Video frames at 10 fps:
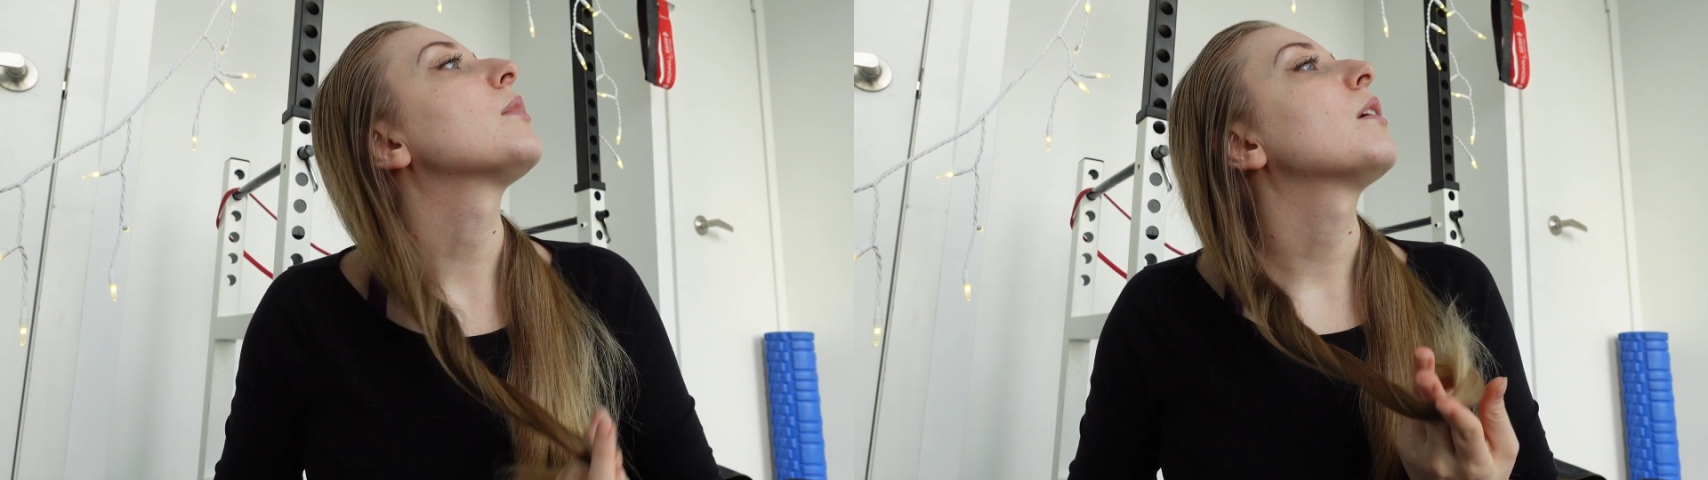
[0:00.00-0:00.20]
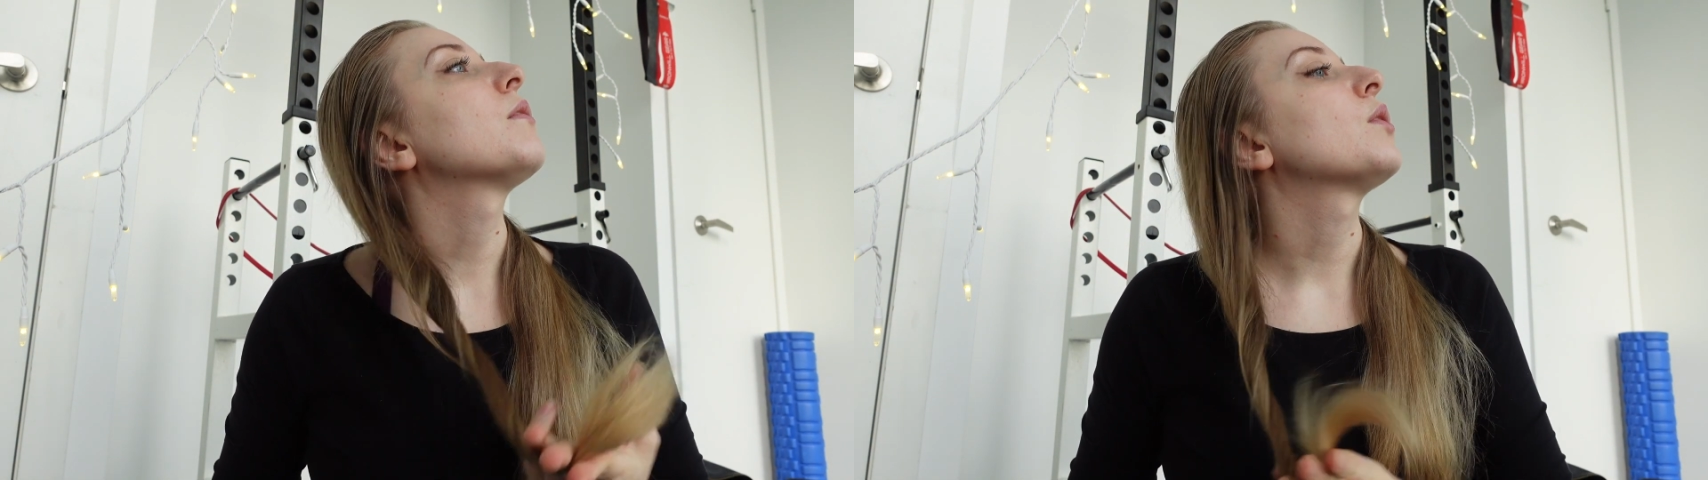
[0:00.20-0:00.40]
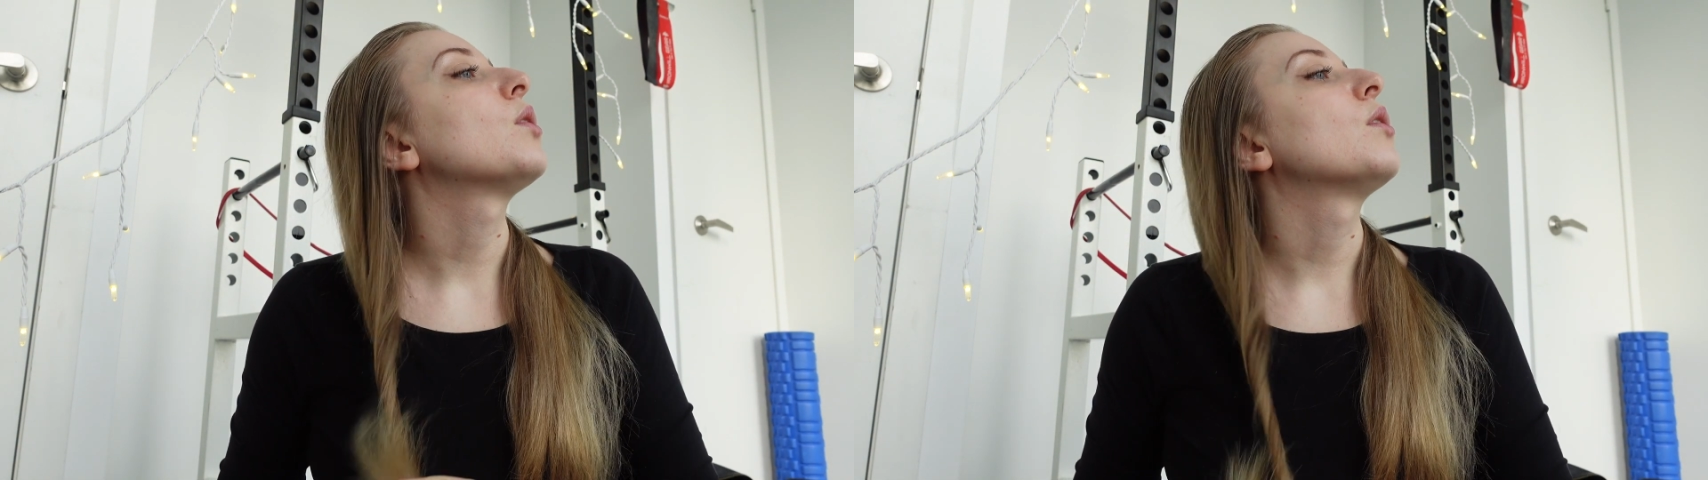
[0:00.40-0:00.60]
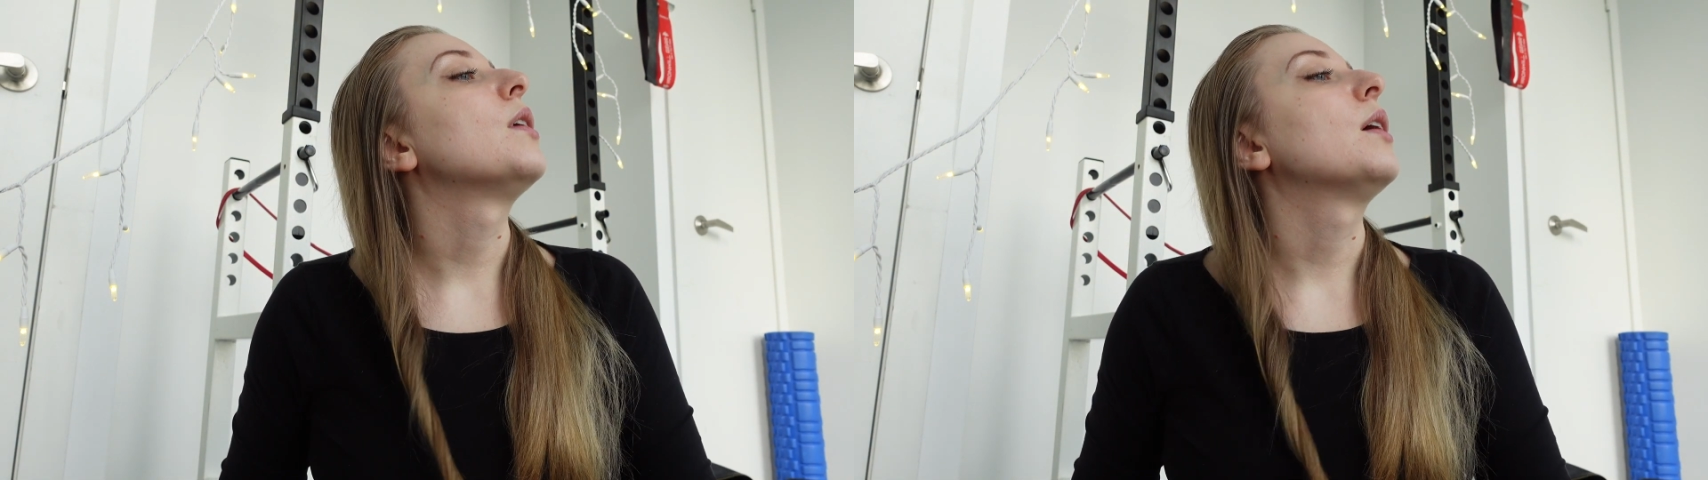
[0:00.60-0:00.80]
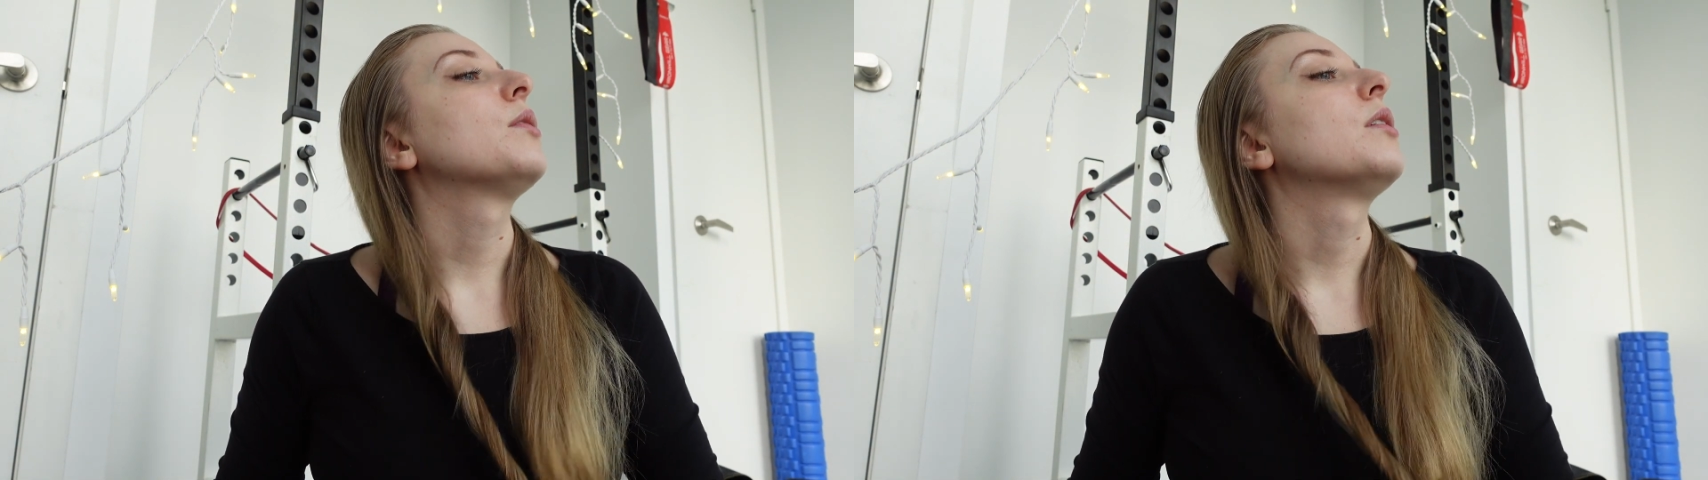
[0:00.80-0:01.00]
if they're
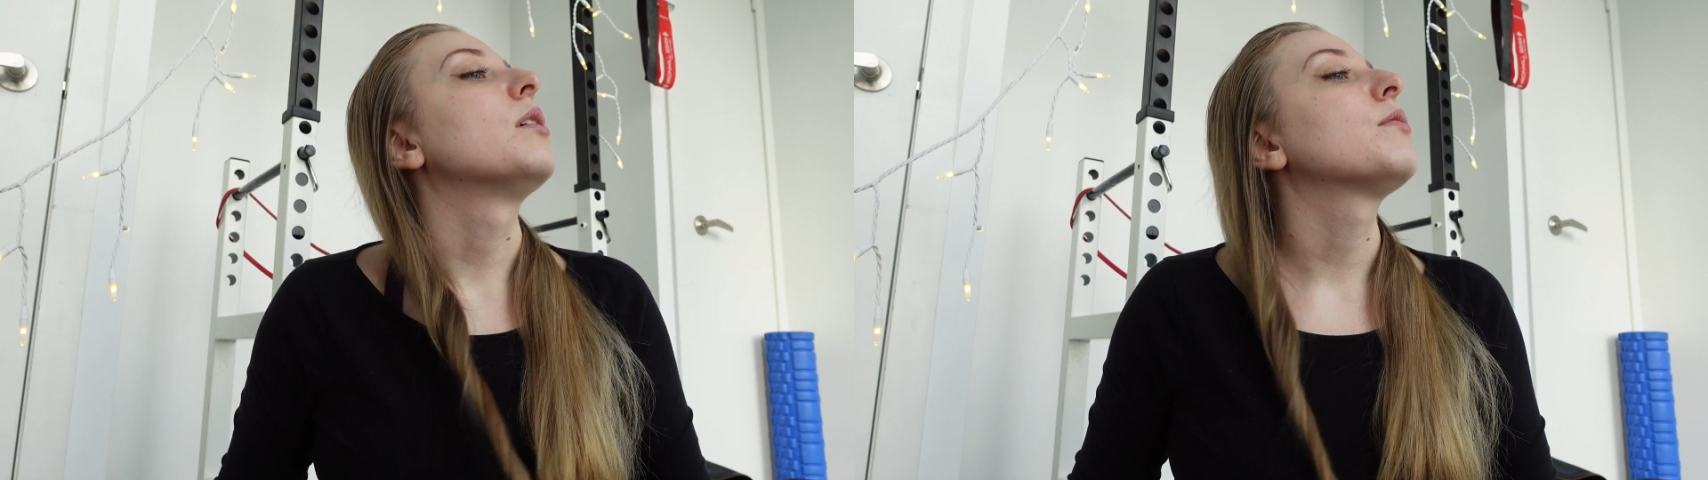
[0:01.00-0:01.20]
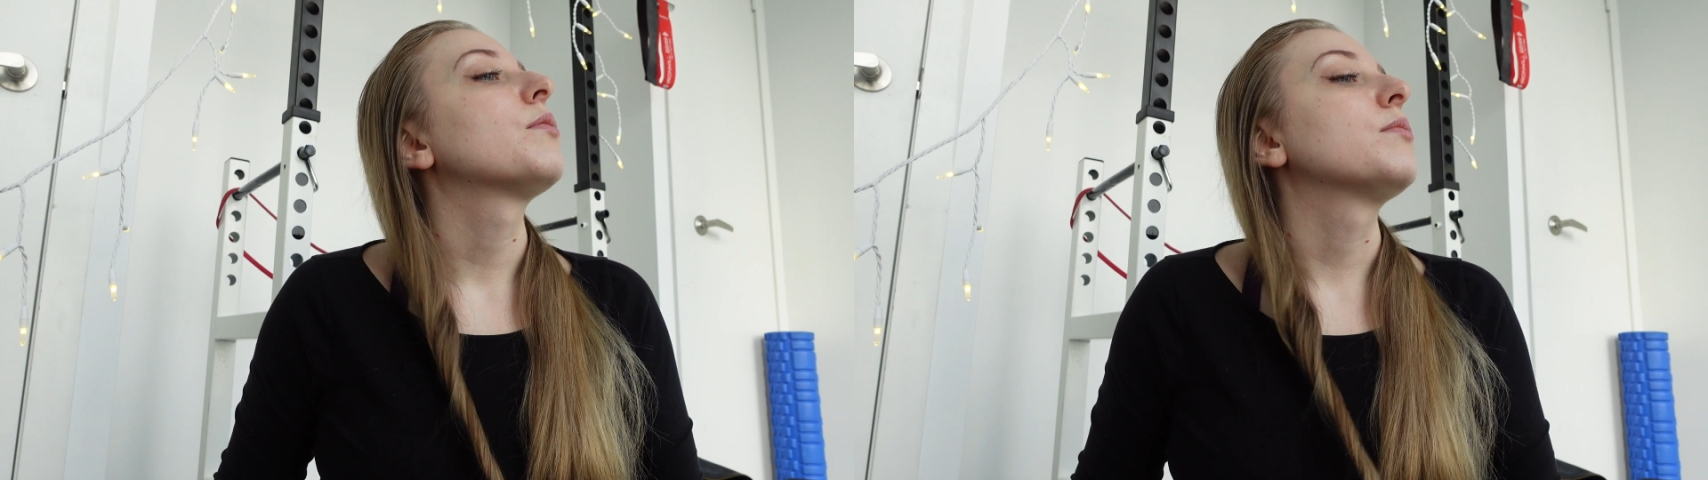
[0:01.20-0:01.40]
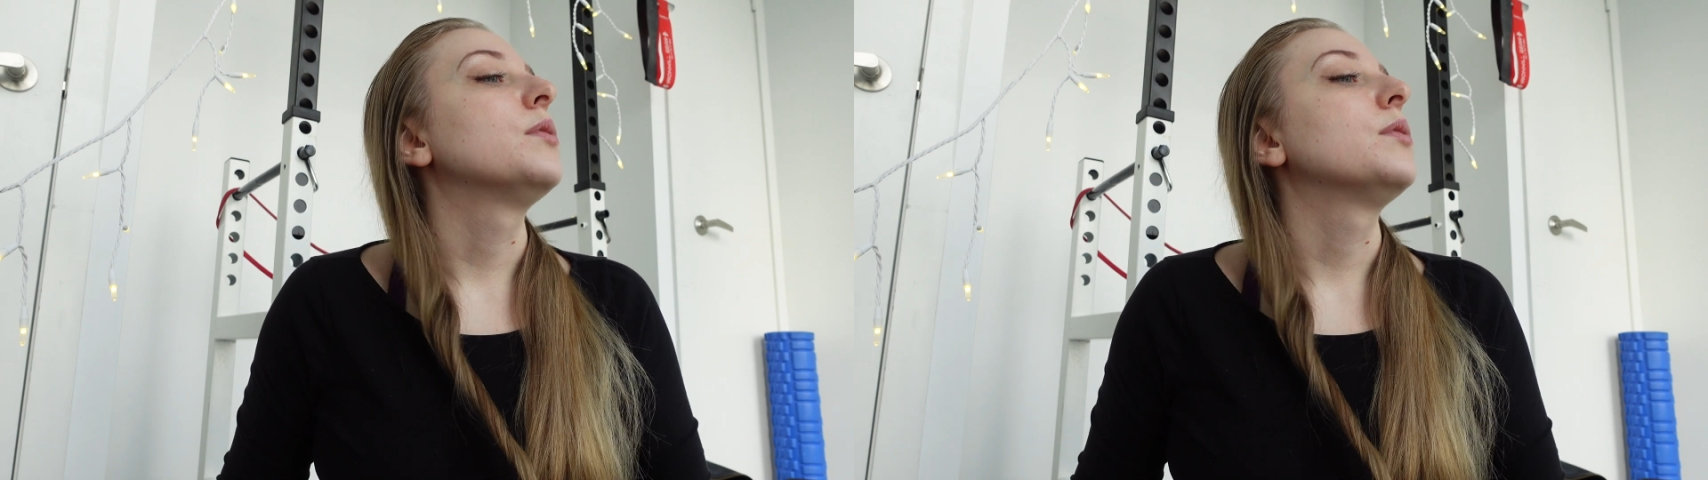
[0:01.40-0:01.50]
around enough,